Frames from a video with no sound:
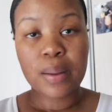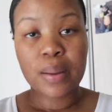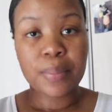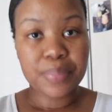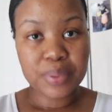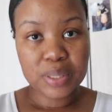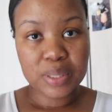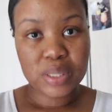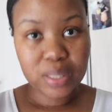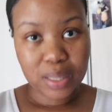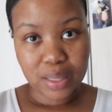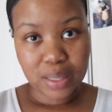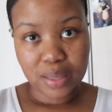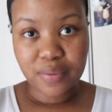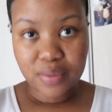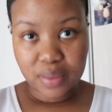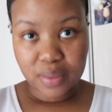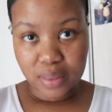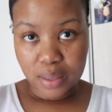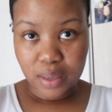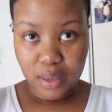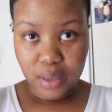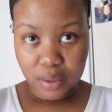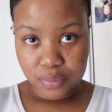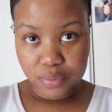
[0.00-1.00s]
But yeah,
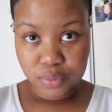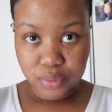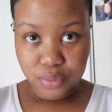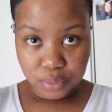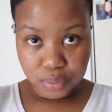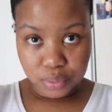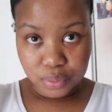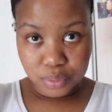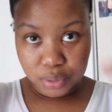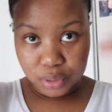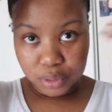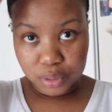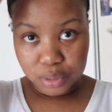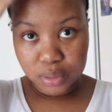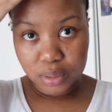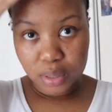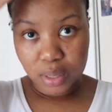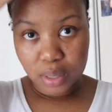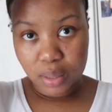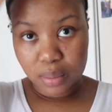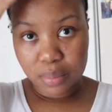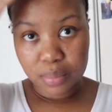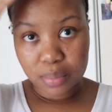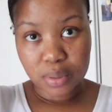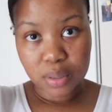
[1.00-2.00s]
everything I have to do is just
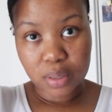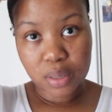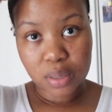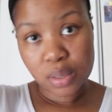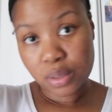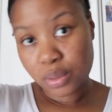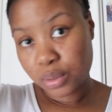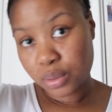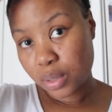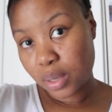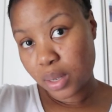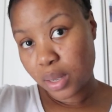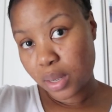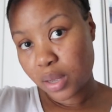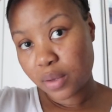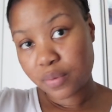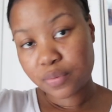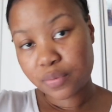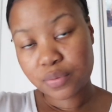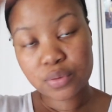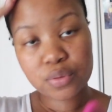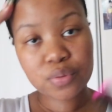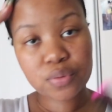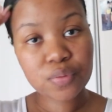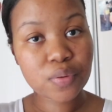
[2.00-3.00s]
admin. So I
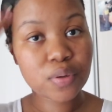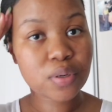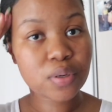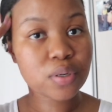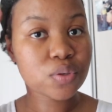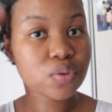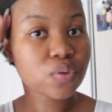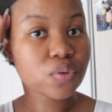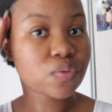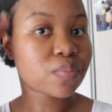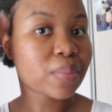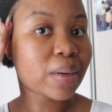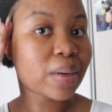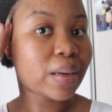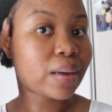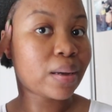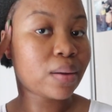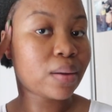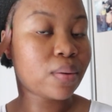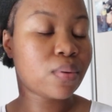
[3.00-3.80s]
have to finish off my...